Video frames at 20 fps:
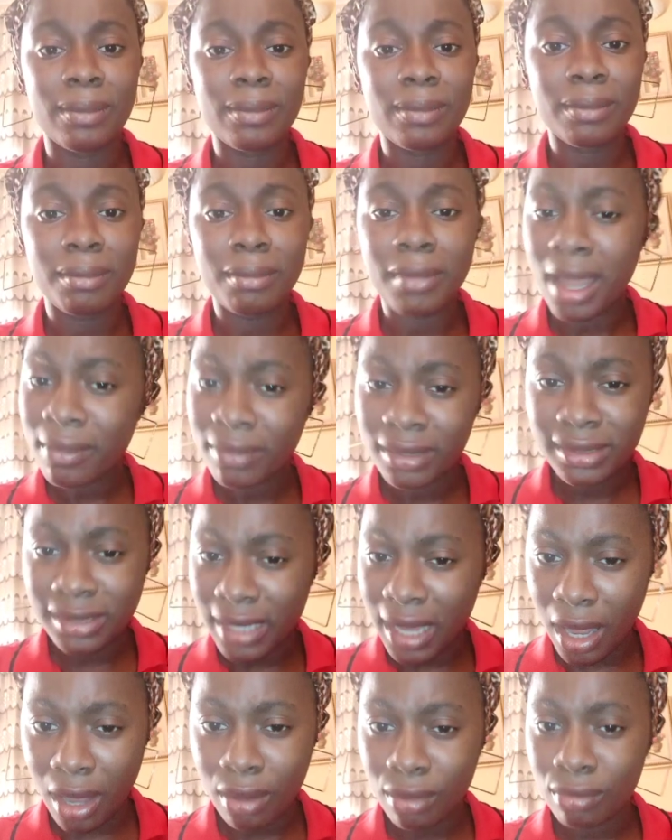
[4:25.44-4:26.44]

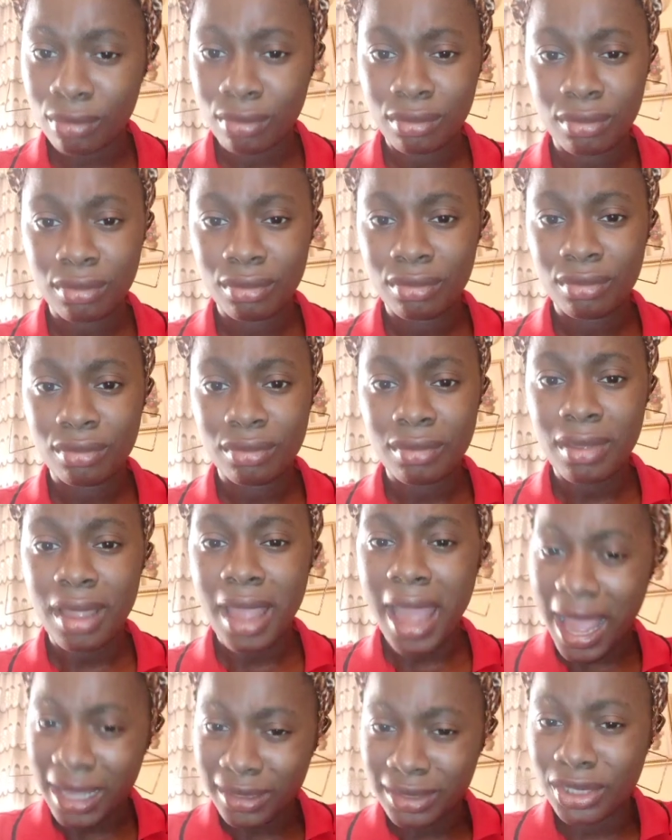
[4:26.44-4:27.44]
marital
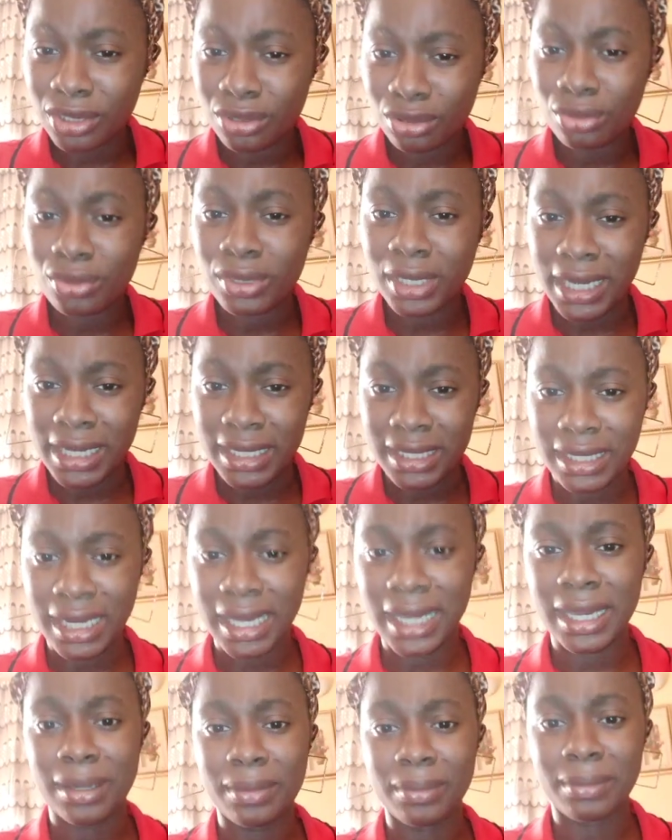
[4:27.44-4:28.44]
attitude in
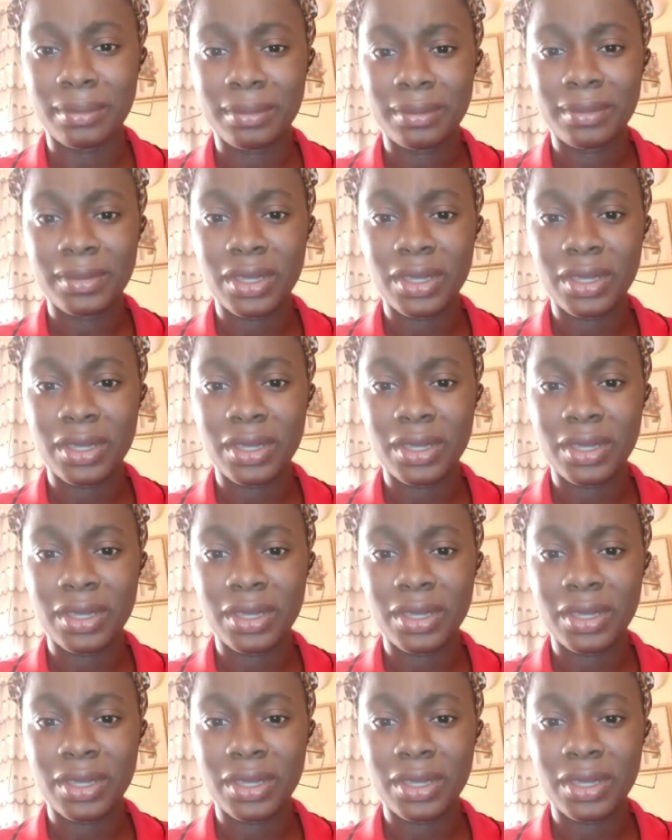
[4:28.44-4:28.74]
them.